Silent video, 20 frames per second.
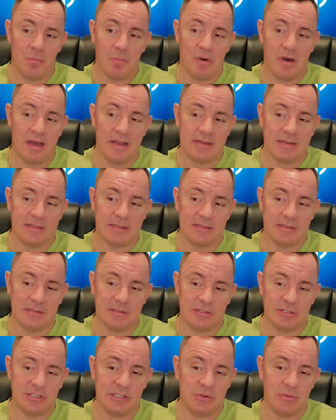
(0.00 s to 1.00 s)
but
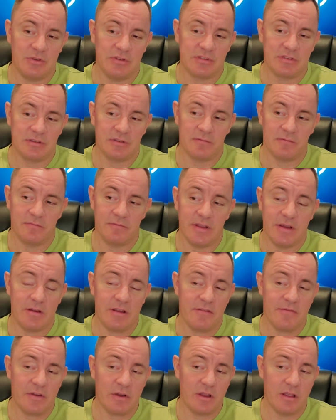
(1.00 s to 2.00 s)
she was
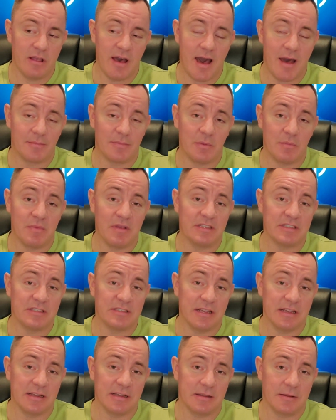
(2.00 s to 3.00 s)
very, very
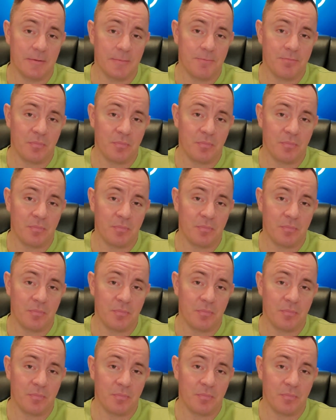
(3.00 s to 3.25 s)
optimistic